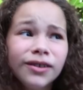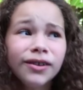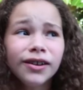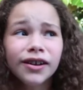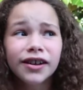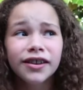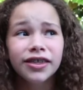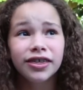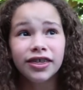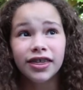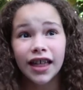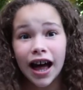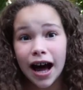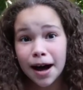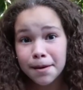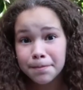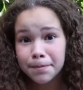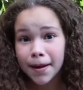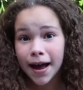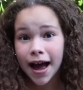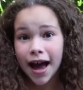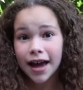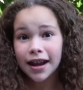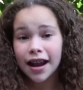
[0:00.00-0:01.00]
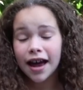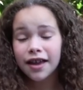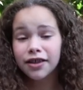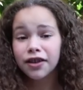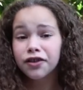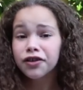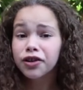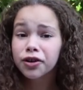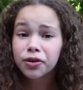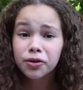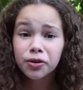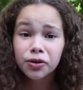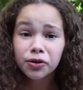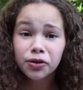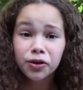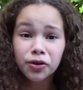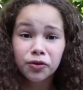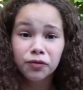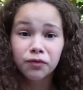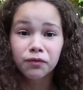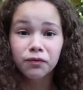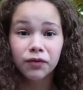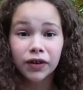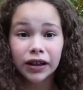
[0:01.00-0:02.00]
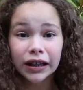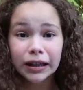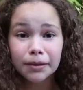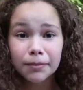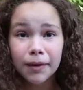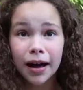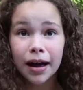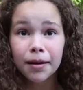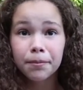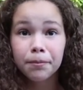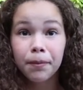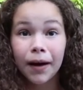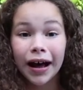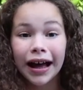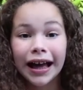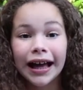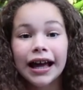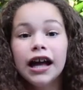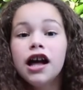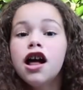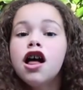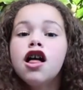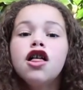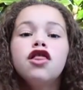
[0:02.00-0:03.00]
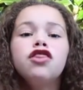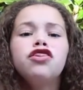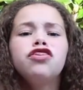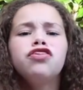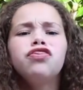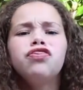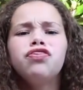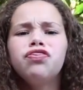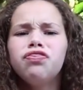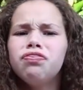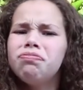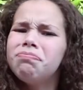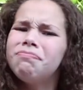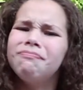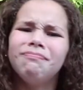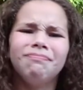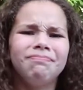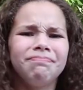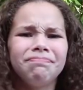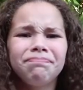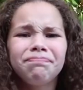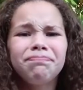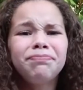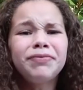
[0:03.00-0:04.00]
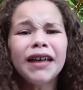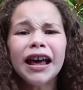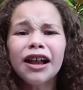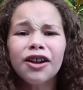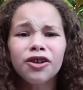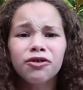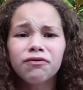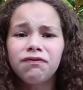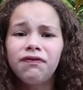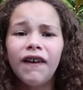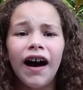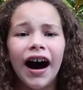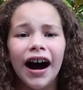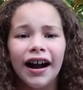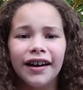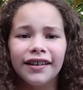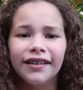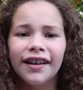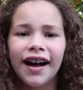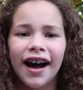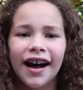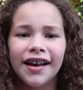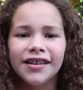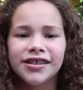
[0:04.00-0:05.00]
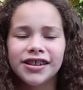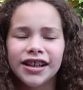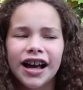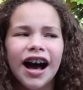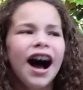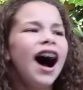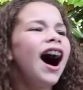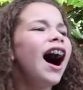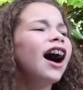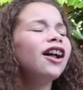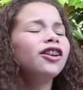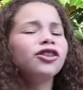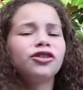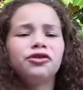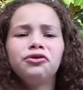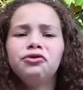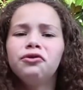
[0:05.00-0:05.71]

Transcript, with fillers: don't look that bad. I thought they were gonna look really bad, but they look fine, guys. I look